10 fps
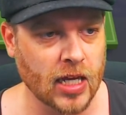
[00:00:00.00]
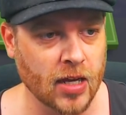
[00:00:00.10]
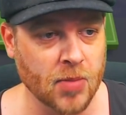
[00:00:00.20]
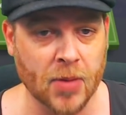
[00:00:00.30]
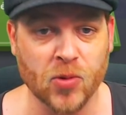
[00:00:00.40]

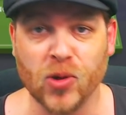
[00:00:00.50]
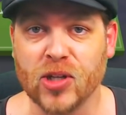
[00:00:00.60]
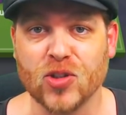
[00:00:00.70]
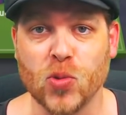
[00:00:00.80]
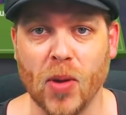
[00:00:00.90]
maybe we
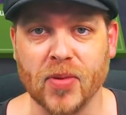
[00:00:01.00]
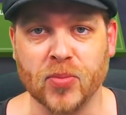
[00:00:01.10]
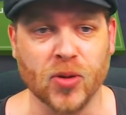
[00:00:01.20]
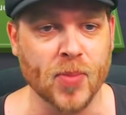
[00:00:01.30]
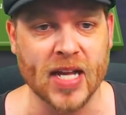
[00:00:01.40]
could swap them,
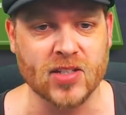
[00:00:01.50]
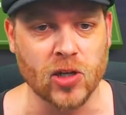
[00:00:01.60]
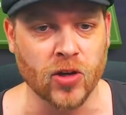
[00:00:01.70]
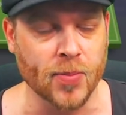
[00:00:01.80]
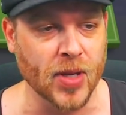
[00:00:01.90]
put
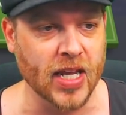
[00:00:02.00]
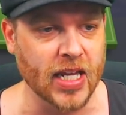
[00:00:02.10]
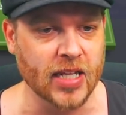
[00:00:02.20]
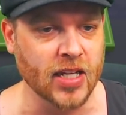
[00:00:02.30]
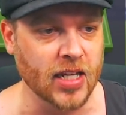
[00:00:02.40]
Barcelona B
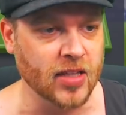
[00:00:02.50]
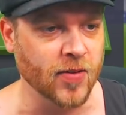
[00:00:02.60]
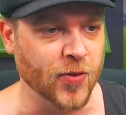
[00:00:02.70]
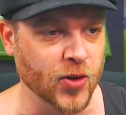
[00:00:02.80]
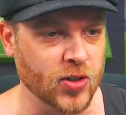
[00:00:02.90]
in the
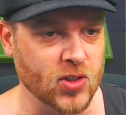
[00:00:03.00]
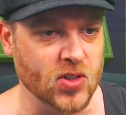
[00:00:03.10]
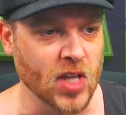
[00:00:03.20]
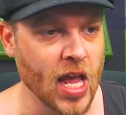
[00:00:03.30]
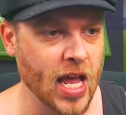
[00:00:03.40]

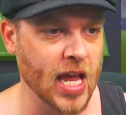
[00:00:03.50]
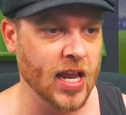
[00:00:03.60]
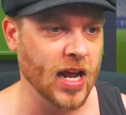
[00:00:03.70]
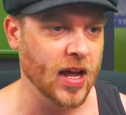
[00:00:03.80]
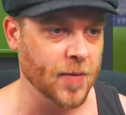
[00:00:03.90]
firsts, and
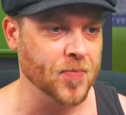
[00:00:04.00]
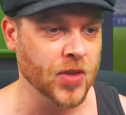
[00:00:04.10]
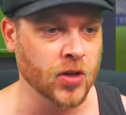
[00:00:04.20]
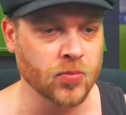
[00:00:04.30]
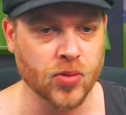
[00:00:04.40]

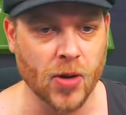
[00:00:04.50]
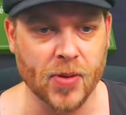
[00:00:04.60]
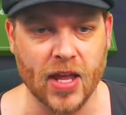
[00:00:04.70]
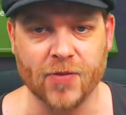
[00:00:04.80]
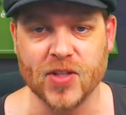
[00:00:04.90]
the proper
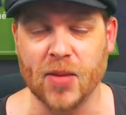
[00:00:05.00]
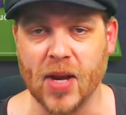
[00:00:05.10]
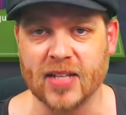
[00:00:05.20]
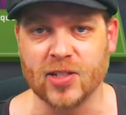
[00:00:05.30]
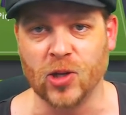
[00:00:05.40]
FC
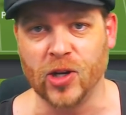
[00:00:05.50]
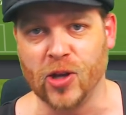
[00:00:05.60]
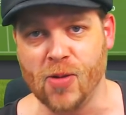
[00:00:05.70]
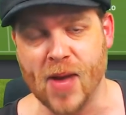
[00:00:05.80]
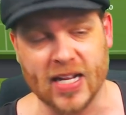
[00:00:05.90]
Barcelona
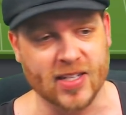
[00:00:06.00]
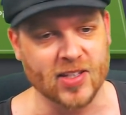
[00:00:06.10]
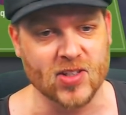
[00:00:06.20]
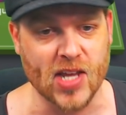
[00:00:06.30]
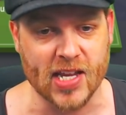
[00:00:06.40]
go back to the
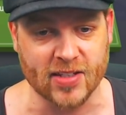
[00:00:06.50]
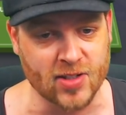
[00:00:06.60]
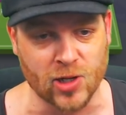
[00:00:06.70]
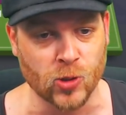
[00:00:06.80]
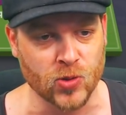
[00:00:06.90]
seconds
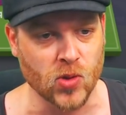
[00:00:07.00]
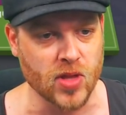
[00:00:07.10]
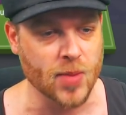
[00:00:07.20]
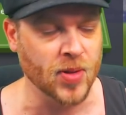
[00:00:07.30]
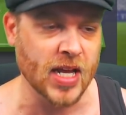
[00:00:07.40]
and lose all
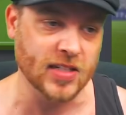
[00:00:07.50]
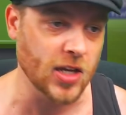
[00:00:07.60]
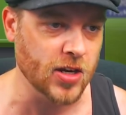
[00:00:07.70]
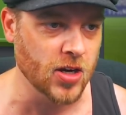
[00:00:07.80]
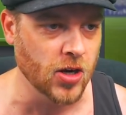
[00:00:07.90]
their players.
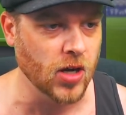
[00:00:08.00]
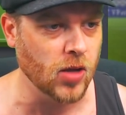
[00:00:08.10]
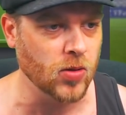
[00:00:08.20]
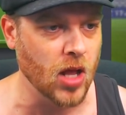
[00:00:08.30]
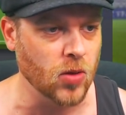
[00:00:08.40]
I don't know.
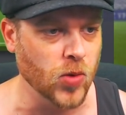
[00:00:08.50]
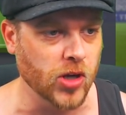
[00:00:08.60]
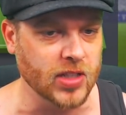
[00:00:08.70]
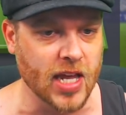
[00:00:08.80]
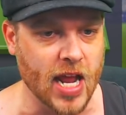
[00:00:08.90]
I'll
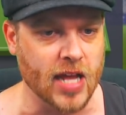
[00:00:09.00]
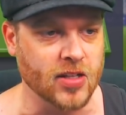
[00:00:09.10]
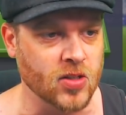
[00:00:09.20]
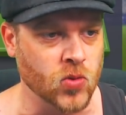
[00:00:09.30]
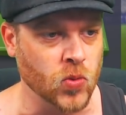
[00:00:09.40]
work that
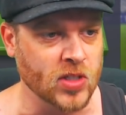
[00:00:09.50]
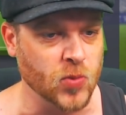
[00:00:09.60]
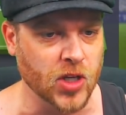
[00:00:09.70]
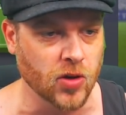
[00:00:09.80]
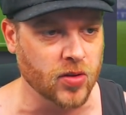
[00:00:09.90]
out as
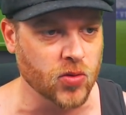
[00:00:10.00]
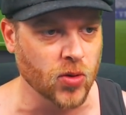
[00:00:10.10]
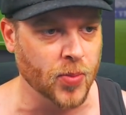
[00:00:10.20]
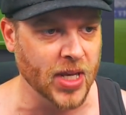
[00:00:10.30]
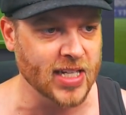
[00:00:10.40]
we go through
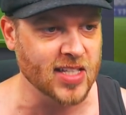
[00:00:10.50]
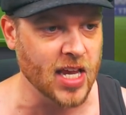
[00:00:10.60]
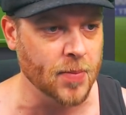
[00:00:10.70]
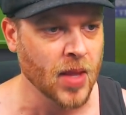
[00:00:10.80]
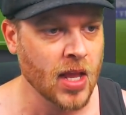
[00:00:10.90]
and pick a
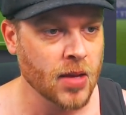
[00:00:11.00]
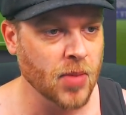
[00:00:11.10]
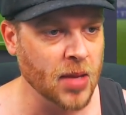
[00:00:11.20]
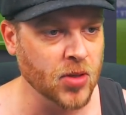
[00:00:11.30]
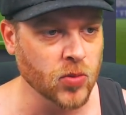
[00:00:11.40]
team.
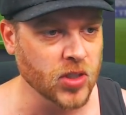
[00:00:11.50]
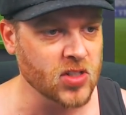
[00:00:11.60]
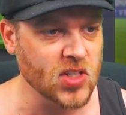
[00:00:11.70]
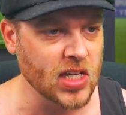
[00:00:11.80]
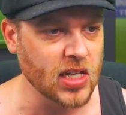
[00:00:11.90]
Maybe you want to
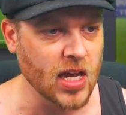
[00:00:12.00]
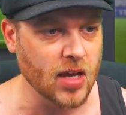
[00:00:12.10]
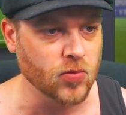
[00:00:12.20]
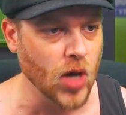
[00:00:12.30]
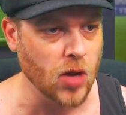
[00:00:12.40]
see
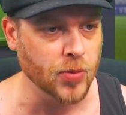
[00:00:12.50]
Real